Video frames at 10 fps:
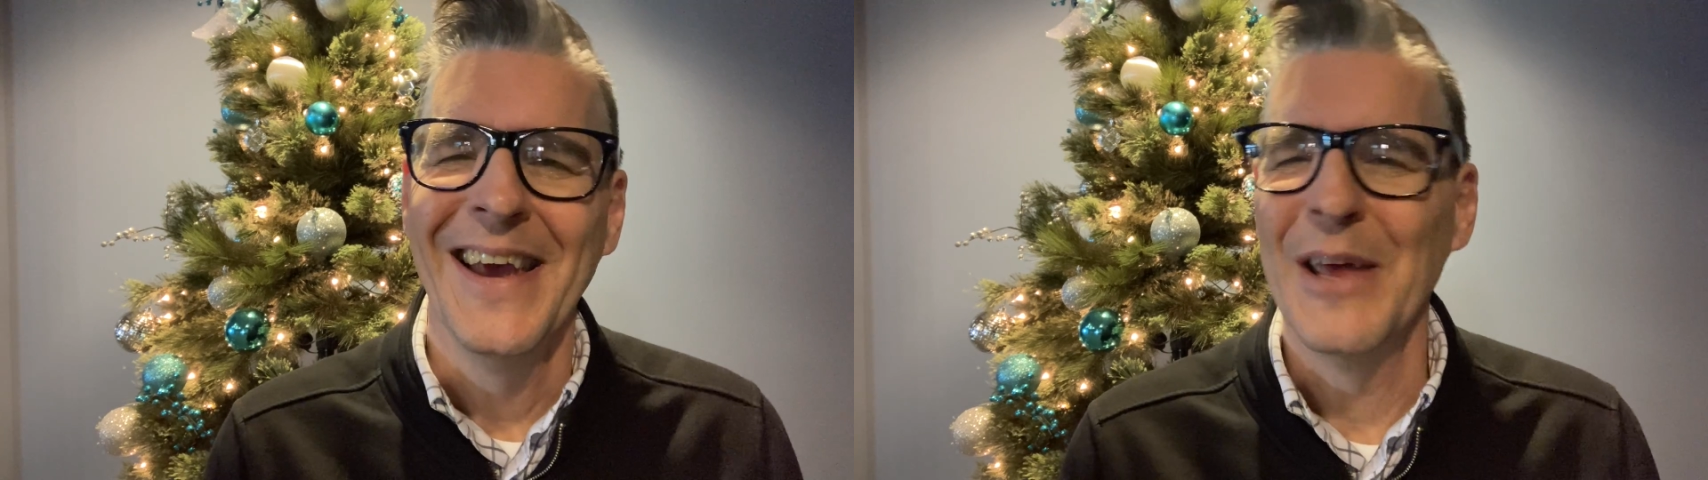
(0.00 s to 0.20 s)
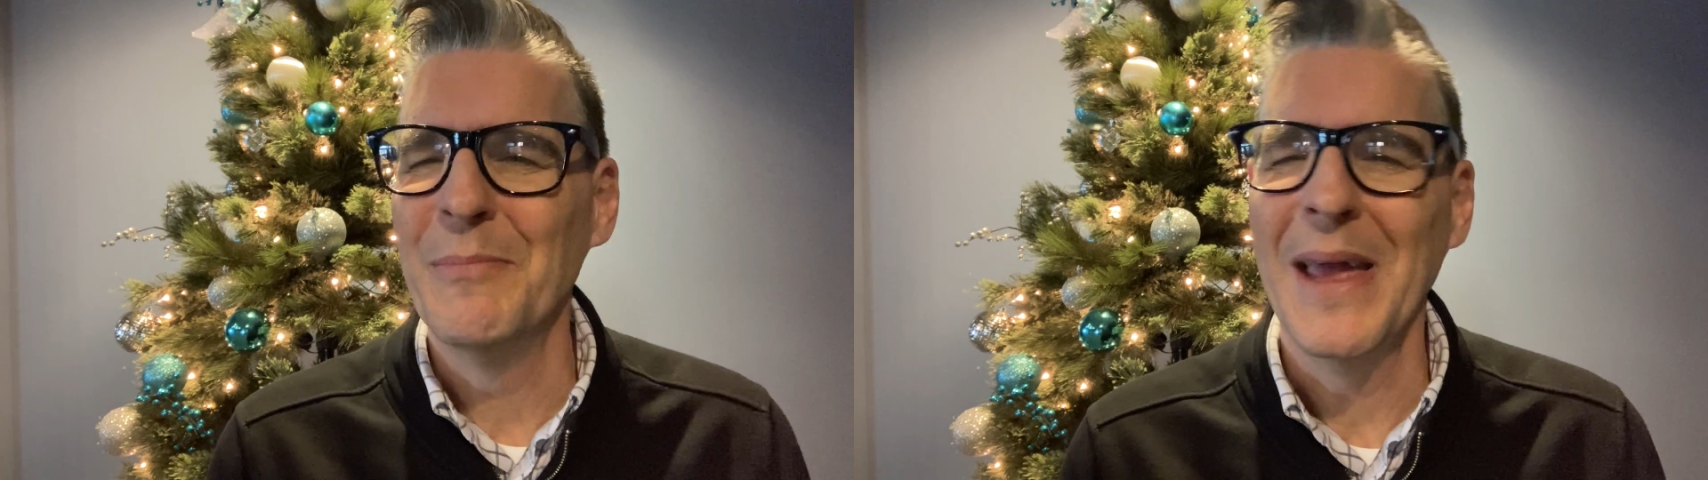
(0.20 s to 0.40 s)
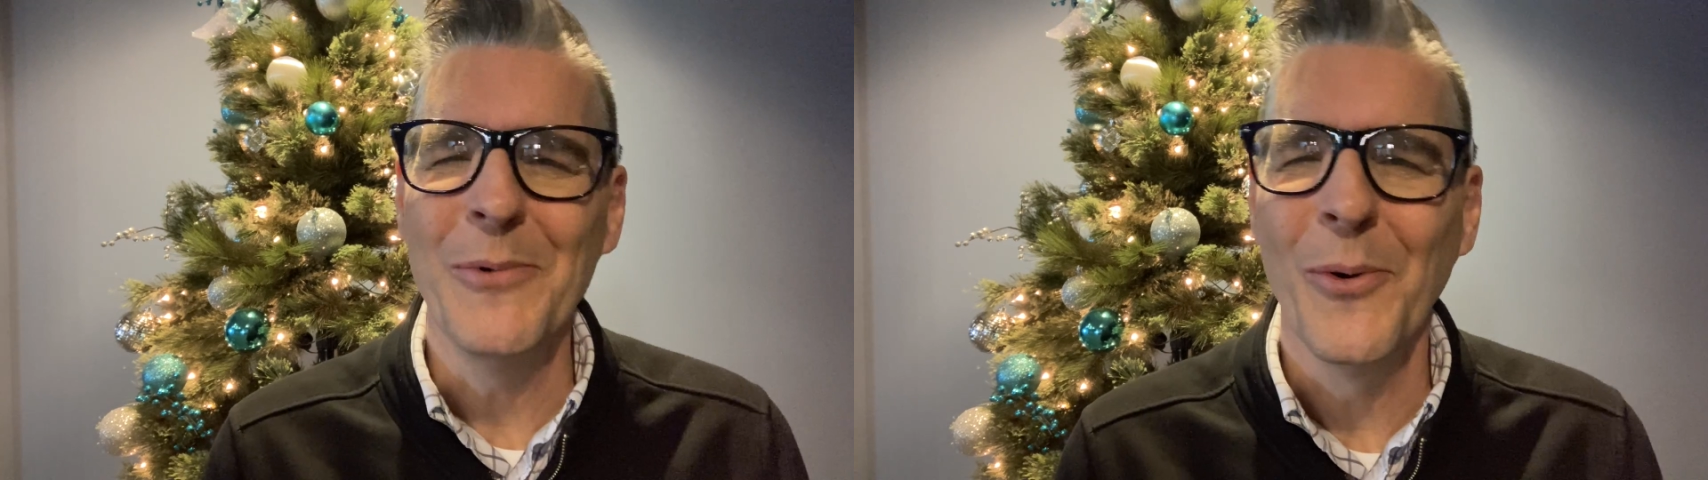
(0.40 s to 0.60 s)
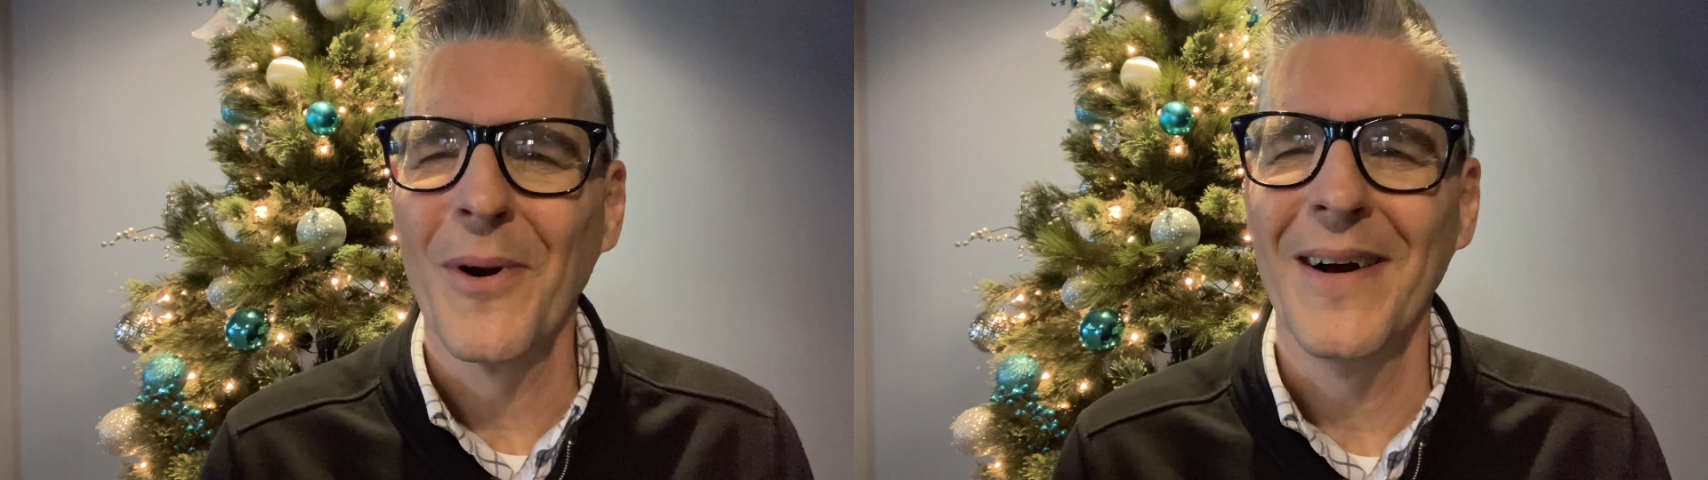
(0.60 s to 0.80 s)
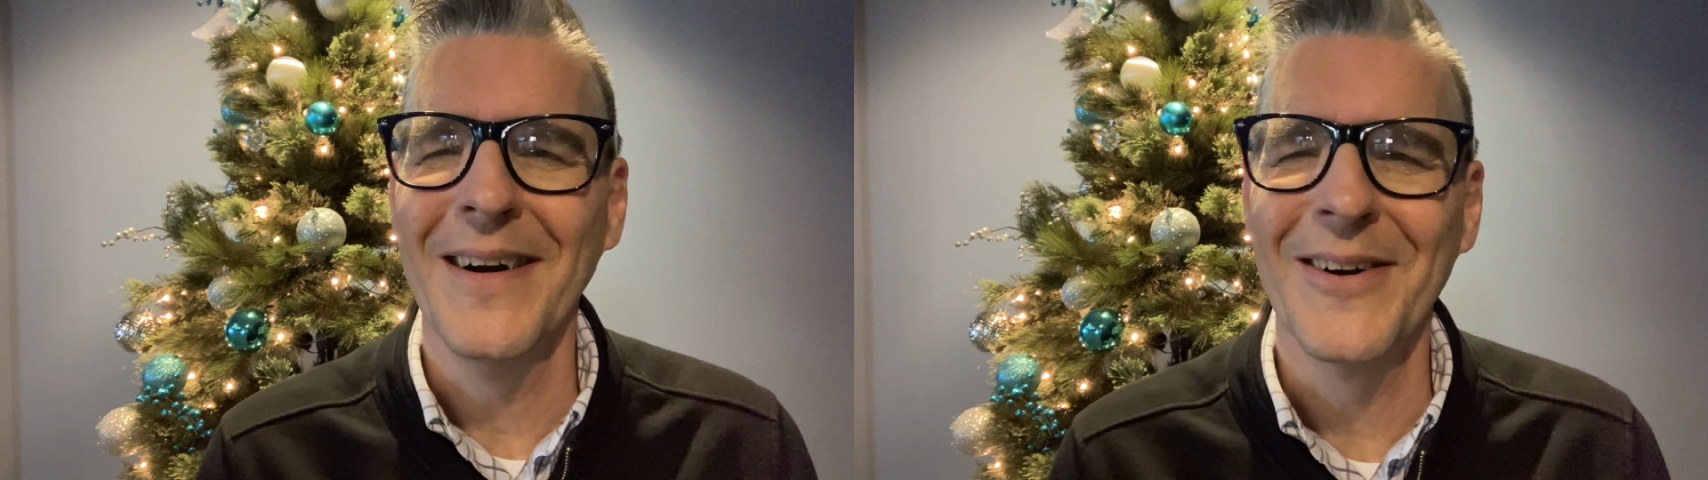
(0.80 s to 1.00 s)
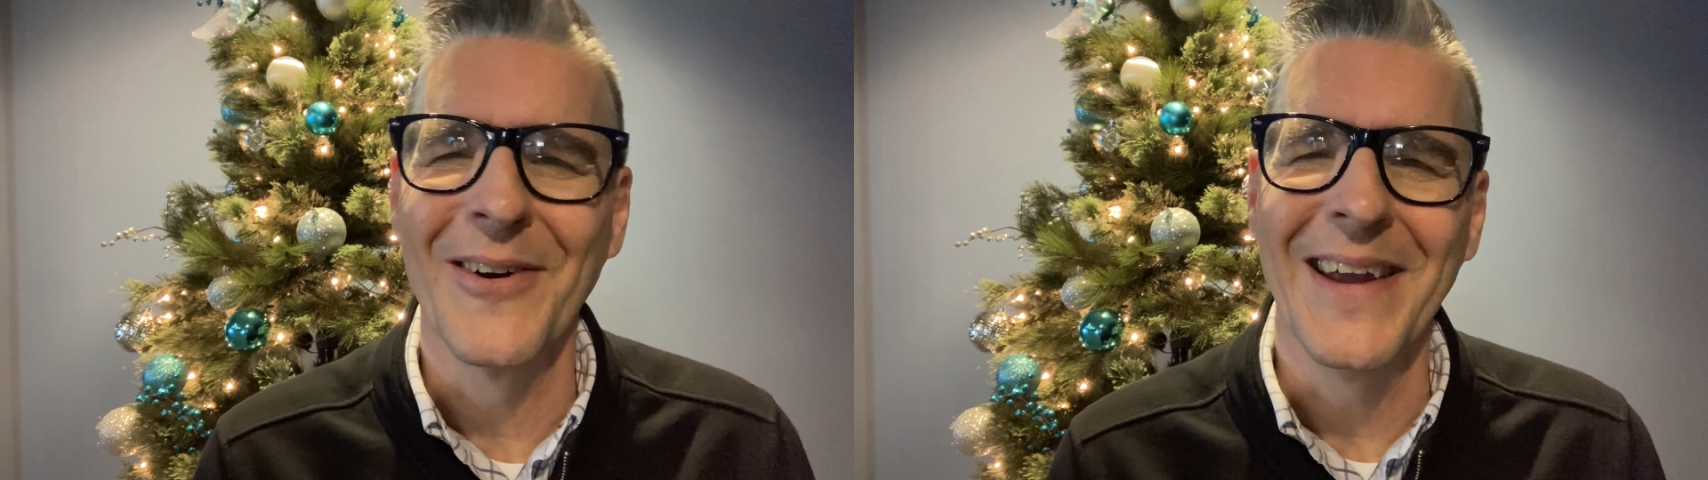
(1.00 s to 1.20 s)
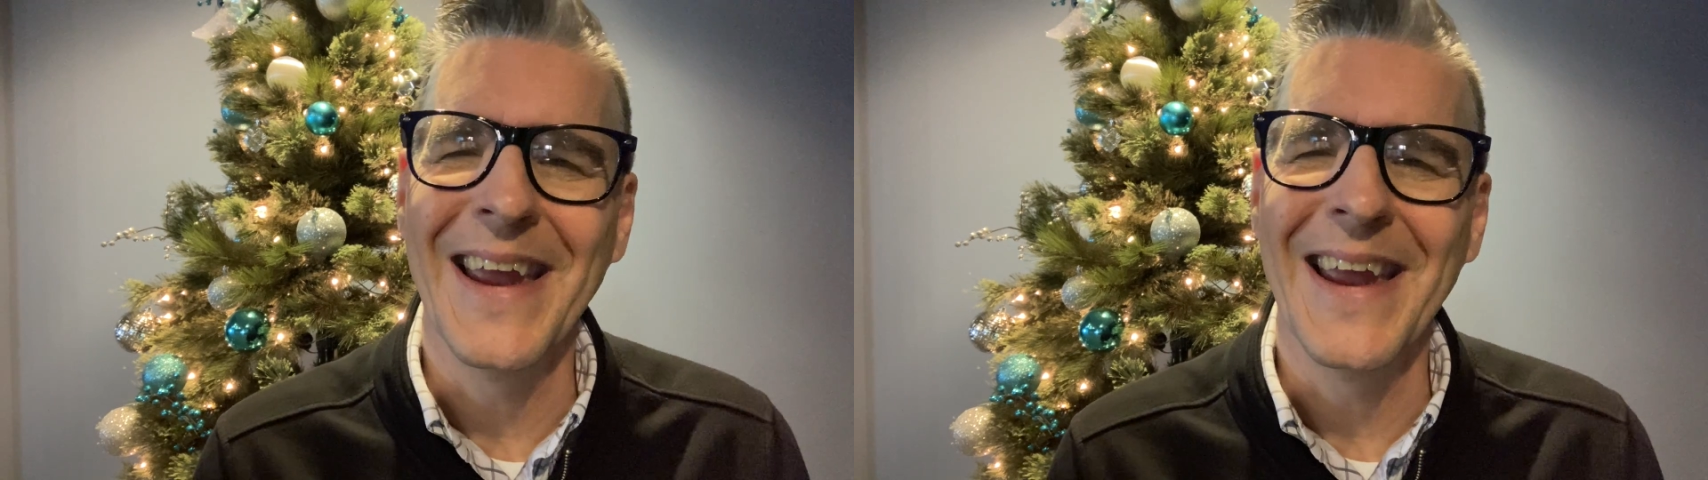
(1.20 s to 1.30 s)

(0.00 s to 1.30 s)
and maybe we're hungry